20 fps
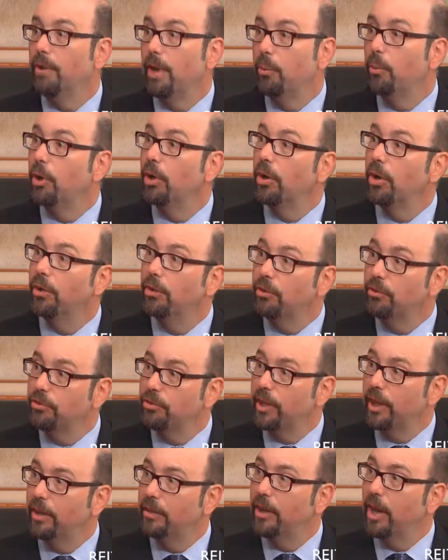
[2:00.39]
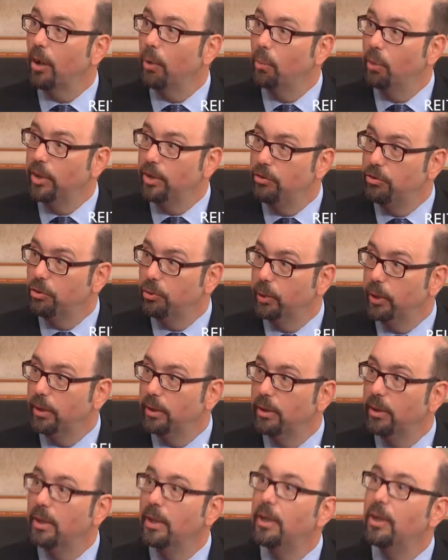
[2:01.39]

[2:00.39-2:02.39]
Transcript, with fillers: they want to understand how we do it.